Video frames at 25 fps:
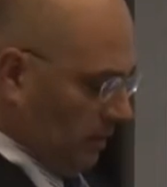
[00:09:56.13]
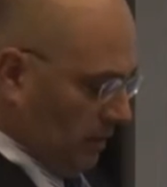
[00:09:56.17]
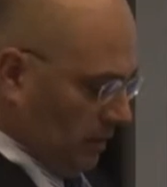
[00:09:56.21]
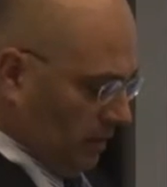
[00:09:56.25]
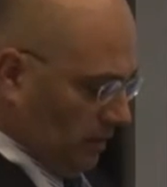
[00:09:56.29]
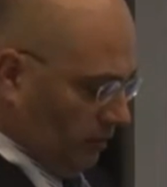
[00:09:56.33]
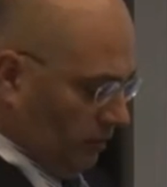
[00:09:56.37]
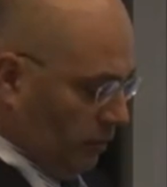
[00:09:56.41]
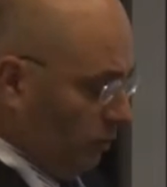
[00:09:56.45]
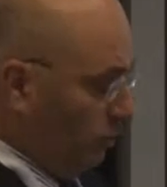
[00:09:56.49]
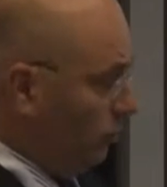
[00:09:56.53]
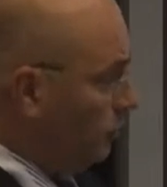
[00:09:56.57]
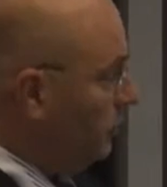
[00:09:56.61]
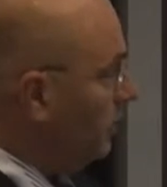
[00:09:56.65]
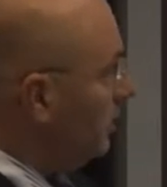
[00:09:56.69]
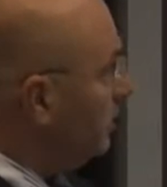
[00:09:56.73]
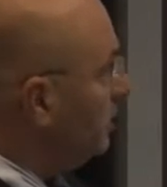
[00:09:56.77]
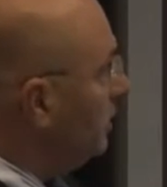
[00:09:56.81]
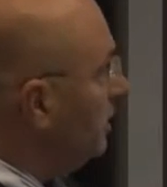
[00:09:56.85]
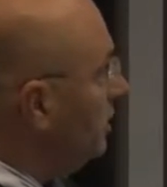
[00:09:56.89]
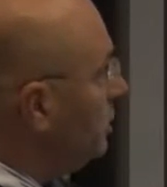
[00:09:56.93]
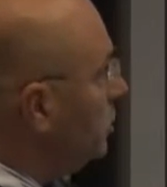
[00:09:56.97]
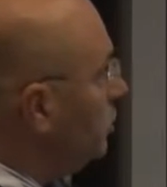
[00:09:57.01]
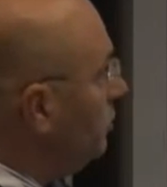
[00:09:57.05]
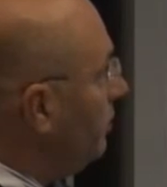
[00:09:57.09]
If you look at
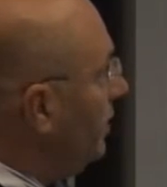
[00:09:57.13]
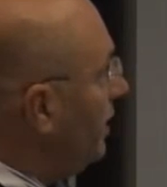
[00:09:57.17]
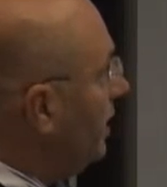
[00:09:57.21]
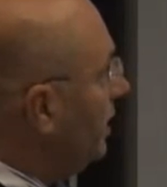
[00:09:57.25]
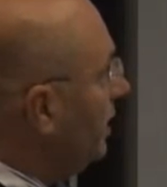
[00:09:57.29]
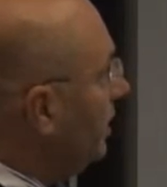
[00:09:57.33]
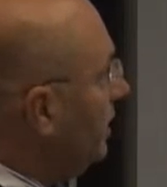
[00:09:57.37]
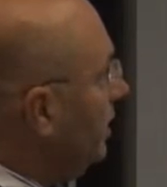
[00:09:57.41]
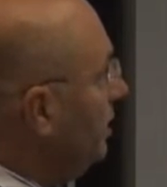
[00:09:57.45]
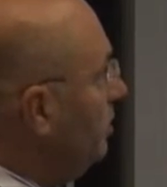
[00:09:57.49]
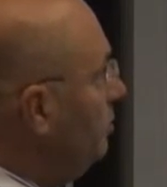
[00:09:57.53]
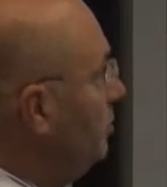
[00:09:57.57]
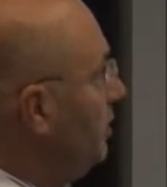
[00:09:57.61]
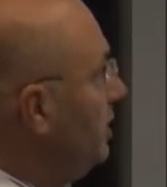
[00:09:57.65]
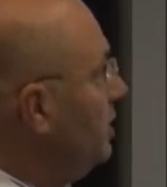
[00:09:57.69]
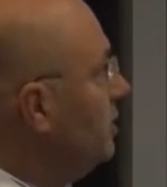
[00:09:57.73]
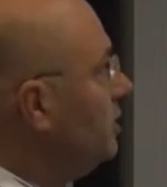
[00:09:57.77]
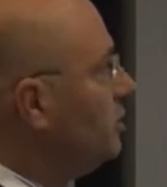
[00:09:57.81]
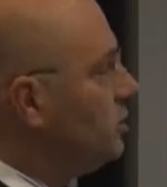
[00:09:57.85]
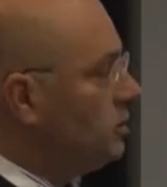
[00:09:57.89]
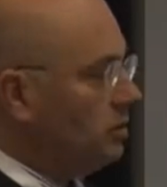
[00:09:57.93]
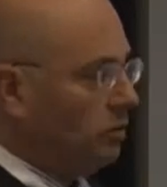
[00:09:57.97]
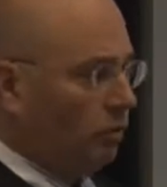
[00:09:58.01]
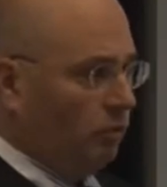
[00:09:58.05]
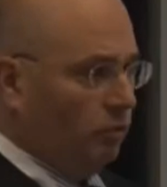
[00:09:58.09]
the square
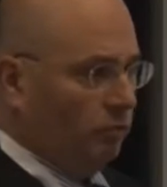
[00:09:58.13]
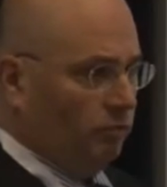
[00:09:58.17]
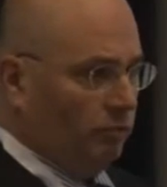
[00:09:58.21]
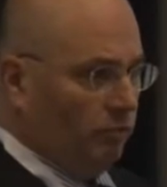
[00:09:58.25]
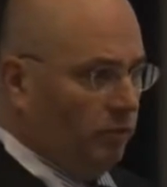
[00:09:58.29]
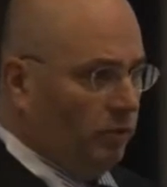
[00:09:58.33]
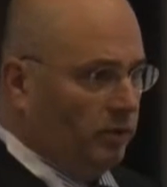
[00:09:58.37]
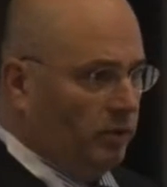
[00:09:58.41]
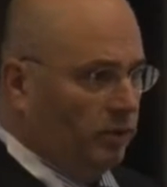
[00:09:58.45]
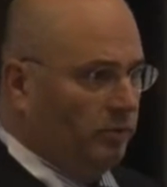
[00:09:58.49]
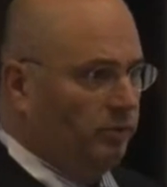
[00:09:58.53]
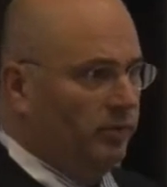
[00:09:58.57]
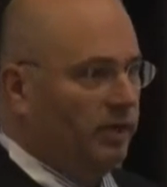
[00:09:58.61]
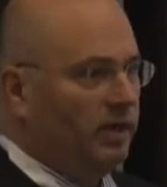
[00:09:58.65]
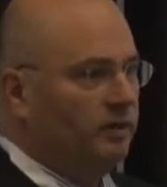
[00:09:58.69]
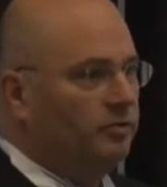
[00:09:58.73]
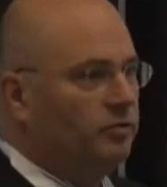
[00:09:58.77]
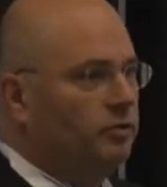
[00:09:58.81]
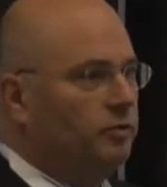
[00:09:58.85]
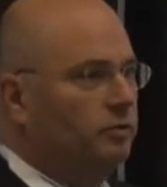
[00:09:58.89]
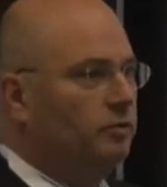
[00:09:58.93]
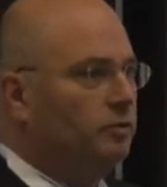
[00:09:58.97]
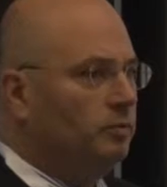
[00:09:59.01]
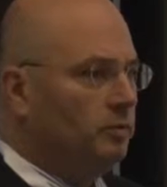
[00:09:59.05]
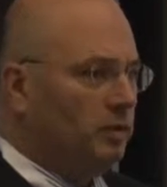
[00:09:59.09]
kilometers of water we have
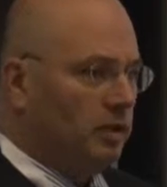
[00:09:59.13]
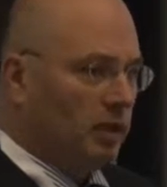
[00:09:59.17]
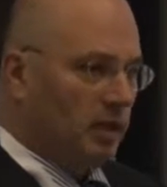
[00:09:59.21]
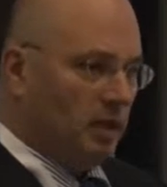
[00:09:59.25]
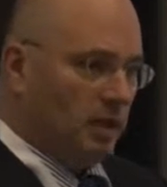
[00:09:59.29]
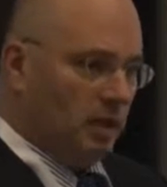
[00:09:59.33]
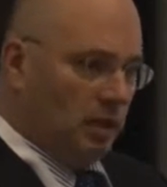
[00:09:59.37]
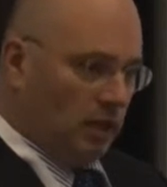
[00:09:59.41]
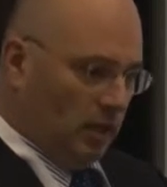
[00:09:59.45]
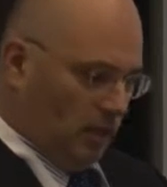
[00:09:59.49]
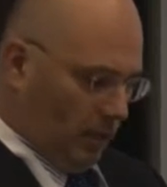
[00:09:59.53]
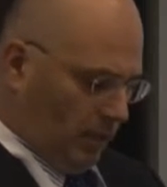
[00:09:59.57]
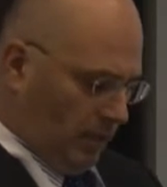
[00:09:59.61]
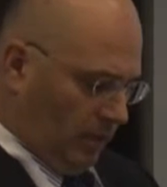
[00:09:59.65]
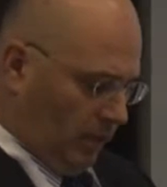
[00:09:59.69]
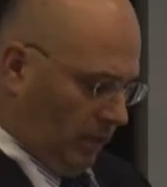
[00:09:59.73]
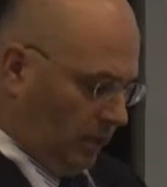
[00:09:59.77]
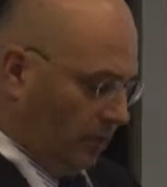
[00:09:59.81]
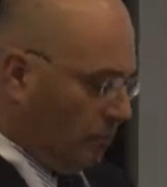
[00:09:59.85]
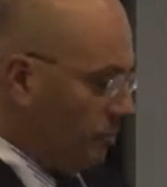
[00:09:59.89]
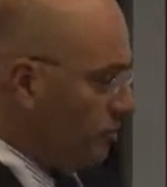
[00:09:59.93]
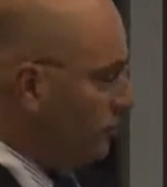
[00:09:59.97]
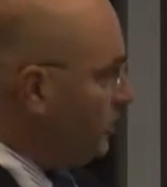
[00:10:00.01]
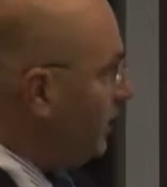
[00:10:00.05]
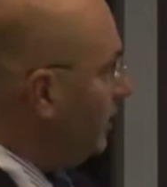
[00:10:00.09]
to
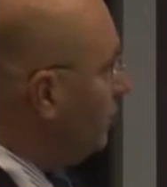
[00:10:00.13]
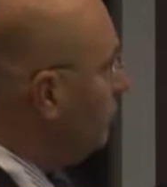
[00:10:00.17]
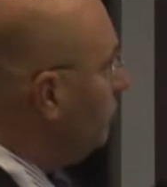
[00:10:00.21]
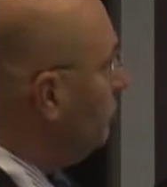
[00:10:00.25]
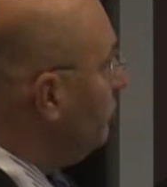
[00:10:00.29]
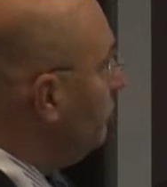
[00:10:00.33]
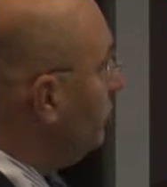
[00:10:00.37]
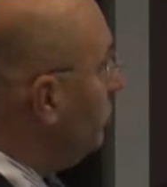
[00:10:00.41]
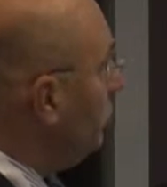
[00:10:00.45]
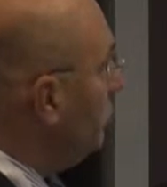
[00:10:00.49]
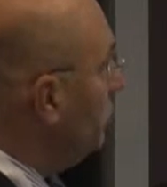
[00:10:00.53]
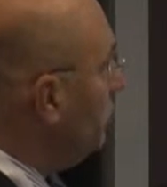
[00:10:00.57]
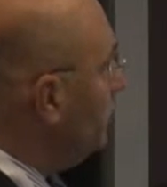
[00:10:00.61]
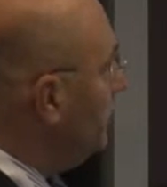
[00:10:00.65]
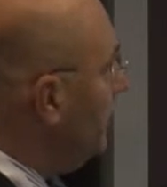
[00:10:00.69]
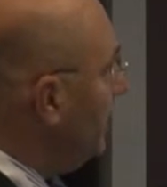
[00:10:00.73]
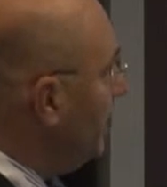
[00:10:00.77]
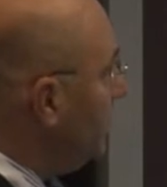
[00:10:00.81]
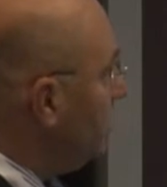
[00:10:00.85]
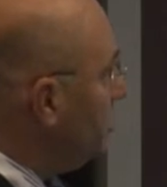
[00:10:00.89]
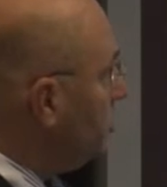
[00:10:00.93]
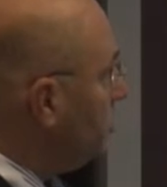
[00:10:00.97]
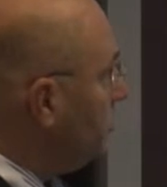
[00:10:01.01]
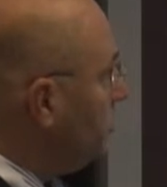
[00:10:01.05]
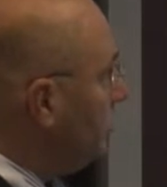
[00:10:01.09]
keep track of and all the
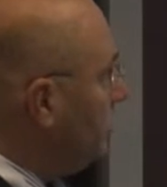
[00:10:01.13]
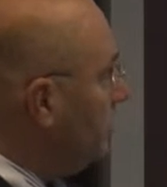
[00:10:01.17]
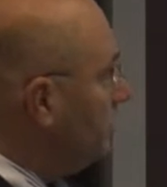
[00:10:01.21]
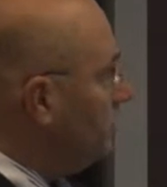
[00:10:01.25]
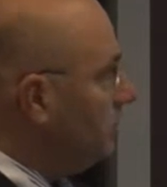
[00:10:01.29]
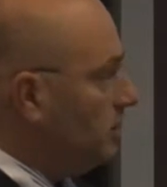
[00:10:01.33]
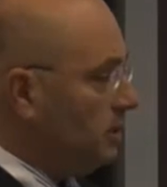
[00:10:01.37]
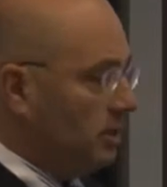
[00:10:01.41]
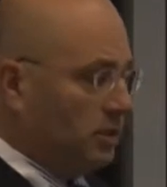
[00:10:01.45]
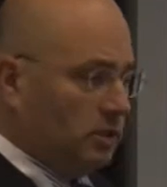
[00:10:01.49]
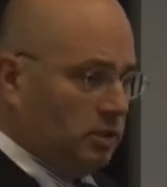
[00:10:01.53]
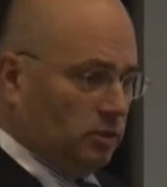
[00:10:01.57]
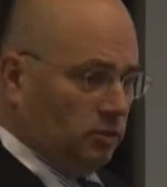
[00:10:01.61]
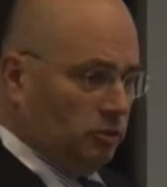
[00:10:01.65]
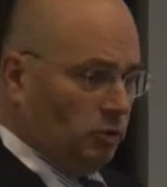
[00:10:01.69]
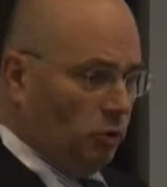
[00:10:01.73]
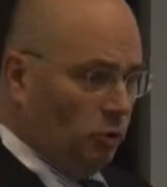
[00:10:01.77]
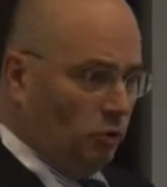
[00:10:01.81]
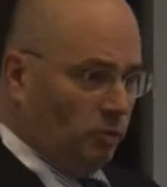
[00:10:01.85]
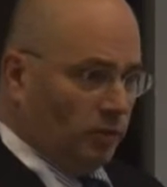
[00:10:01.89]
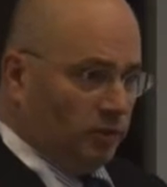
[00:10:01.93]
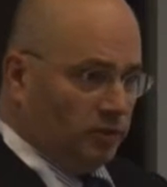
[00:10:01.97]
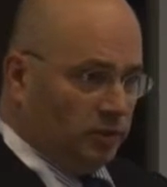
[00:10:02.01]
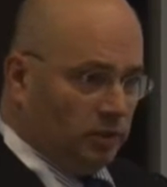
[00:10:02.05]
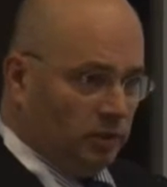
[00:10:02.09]
dikes around it, it's
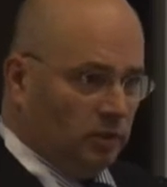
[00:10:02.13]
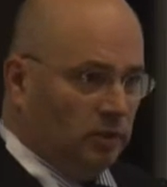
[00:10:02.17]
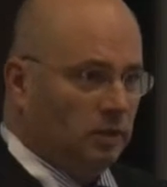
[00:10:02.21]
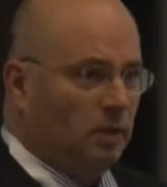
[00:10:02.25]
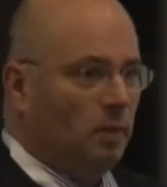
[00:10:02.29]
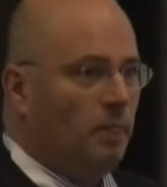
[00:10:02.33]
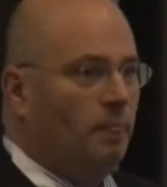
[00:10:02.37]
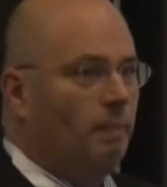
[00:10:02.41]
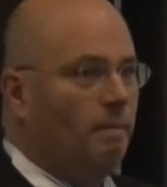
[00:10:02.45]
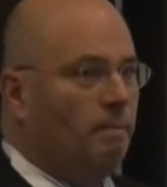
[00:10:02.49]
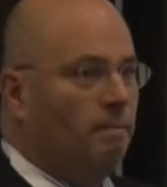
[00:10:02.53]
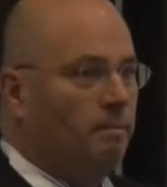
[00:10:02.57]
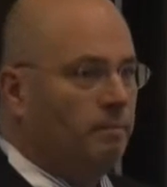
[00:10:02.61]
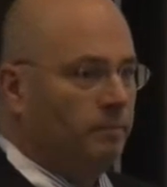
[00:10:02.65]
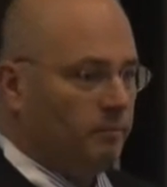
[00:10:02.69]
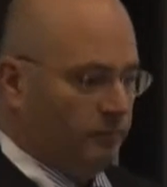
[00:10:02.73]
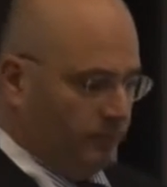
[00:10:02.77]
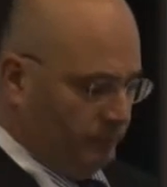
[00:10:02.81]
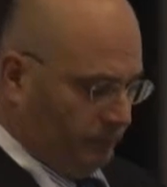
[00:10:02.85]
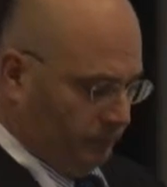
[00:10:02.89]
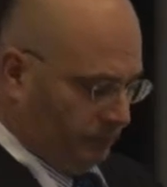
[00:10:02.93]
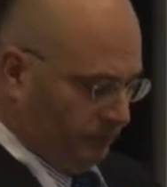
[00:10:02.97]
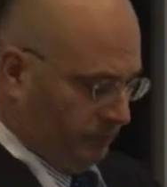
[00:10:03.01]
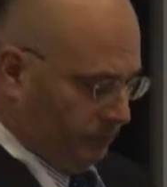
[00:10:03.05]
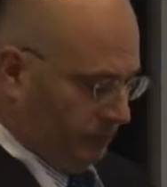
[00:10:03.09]
enormous.
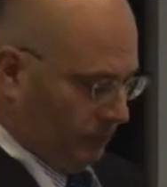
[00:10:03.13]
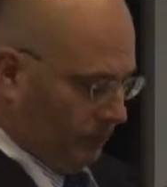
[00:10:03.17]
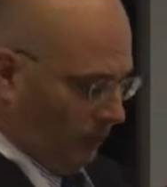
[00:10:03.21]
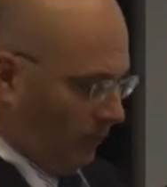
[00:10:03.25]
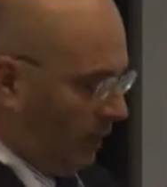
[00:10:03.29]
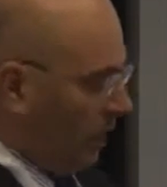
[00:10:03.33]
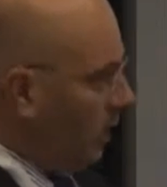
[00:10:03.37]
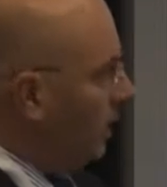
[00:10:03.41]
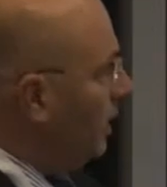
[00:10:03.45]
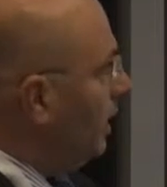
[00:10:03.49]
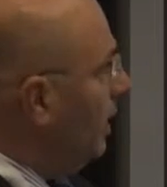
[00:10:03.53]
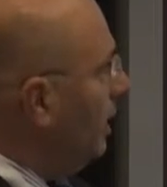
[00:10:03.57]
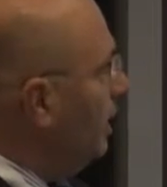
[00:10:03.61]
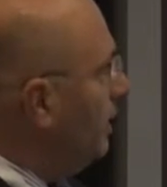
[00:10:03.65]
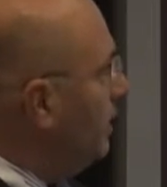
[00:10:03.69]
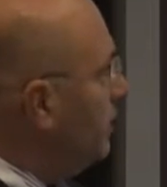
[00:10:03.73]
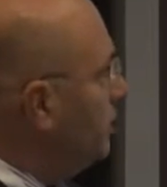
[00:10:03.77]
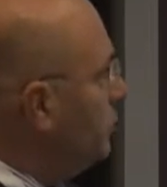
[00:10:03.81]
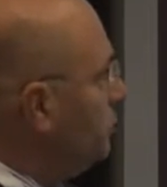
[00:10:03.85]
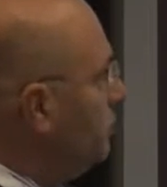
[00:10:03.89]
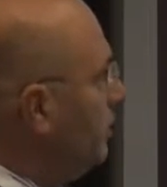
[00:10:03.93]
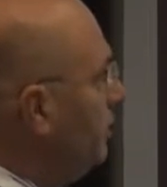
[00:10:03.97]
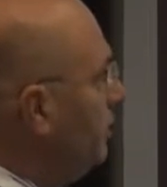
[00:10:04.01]
And that's